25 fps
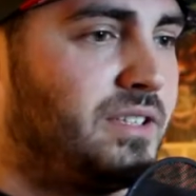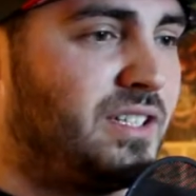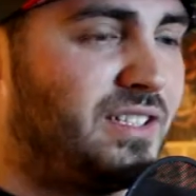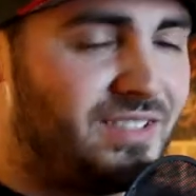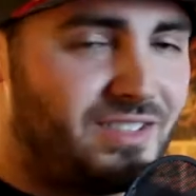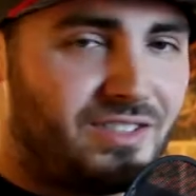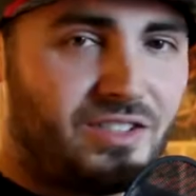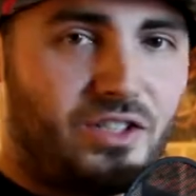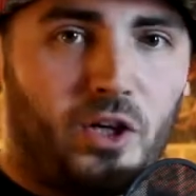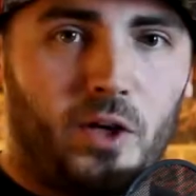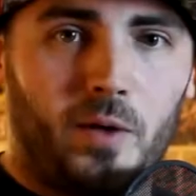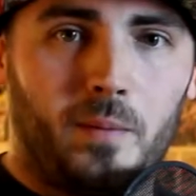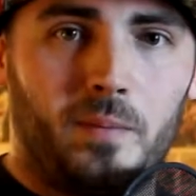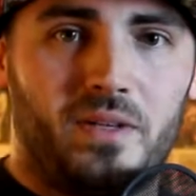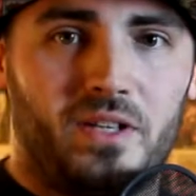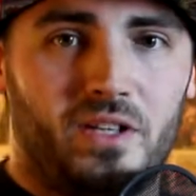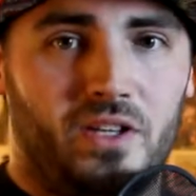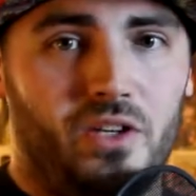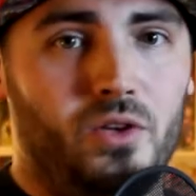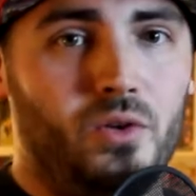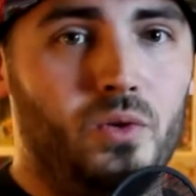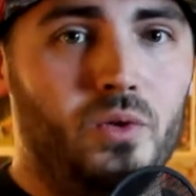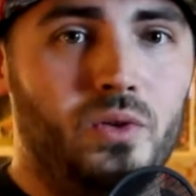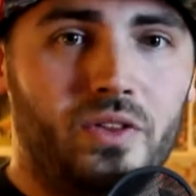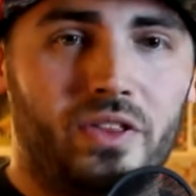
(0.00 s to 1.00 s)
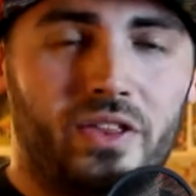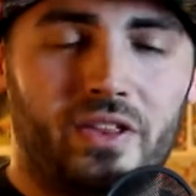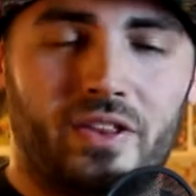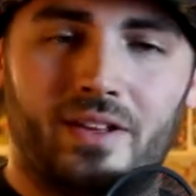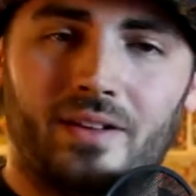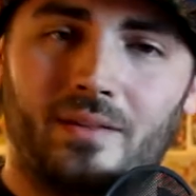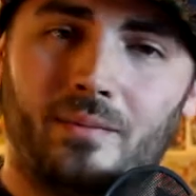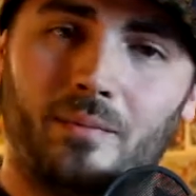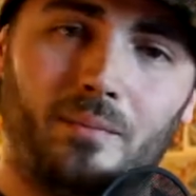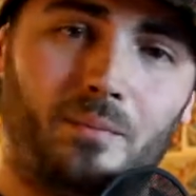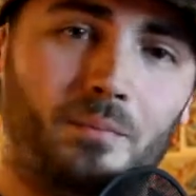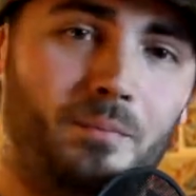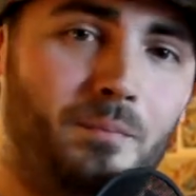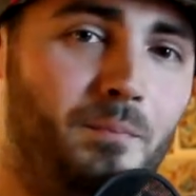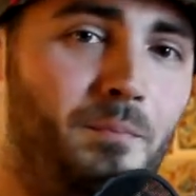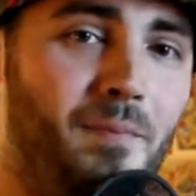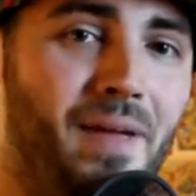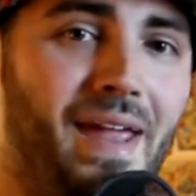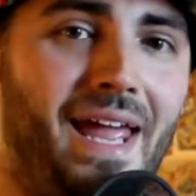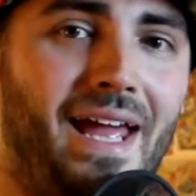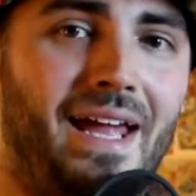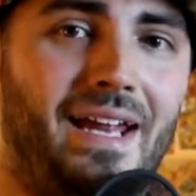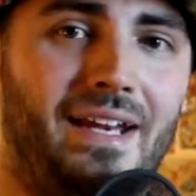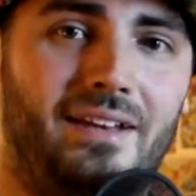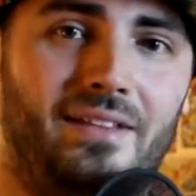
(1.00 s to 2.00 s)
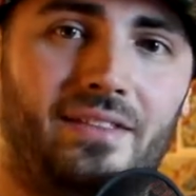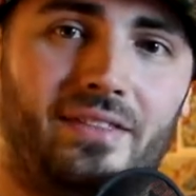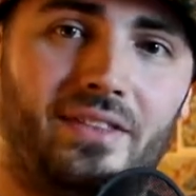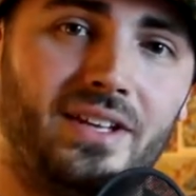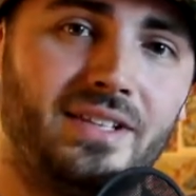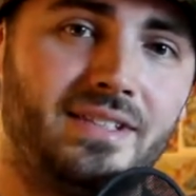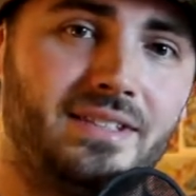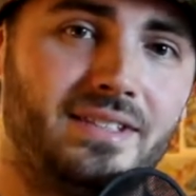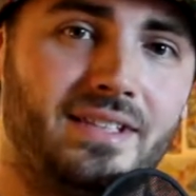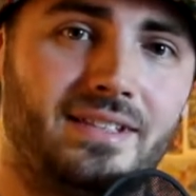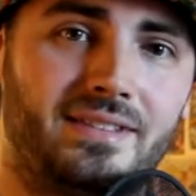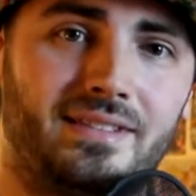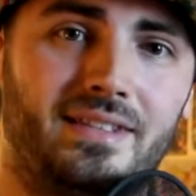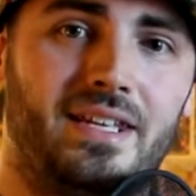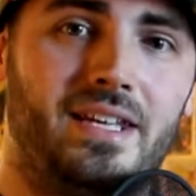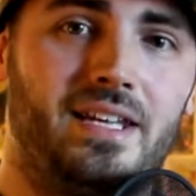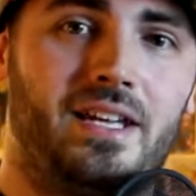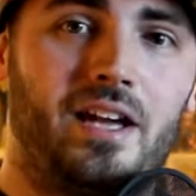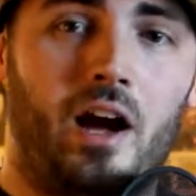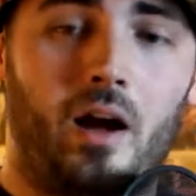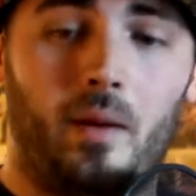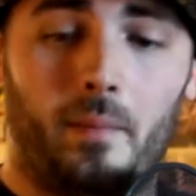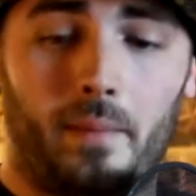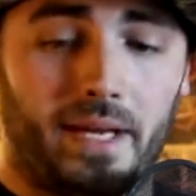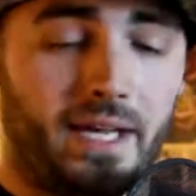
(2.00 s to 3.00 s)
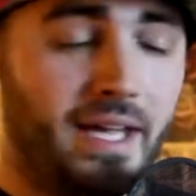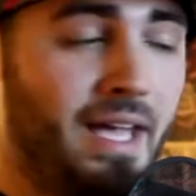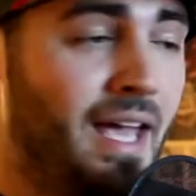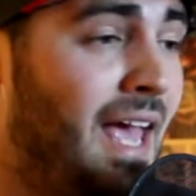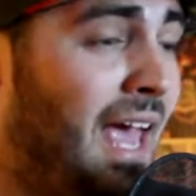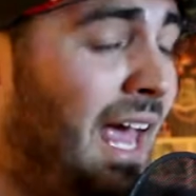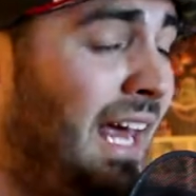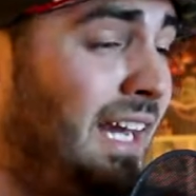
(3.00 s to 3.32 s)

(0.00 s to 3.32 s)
disturbed youth, man, this is the comic.